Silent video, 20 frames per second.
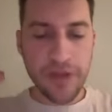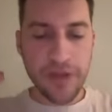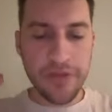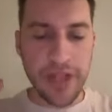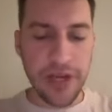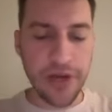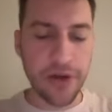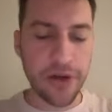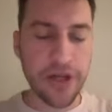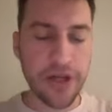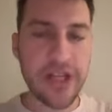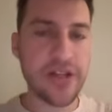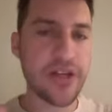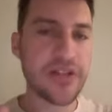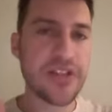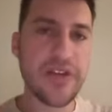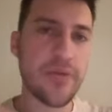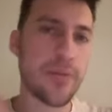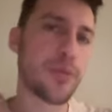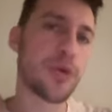that it already
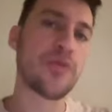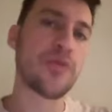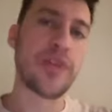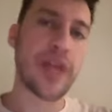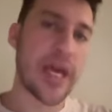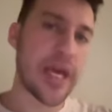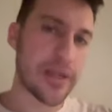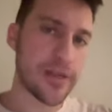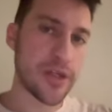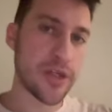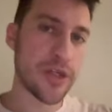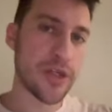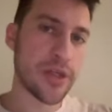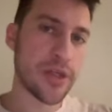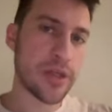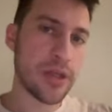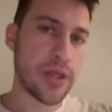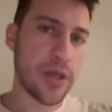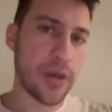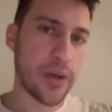does have a proven edge,
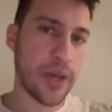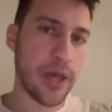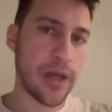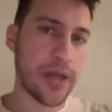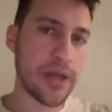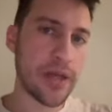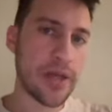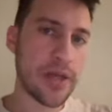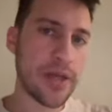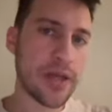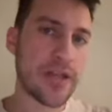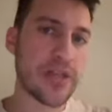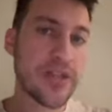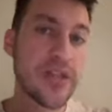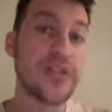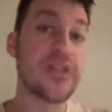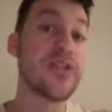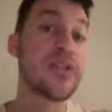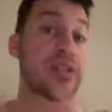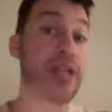okay? Because
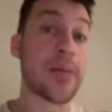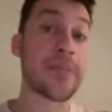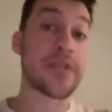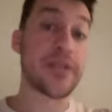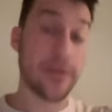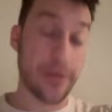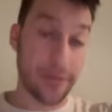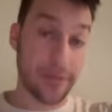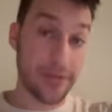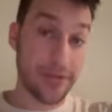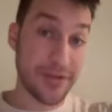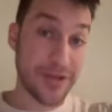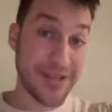this is step two.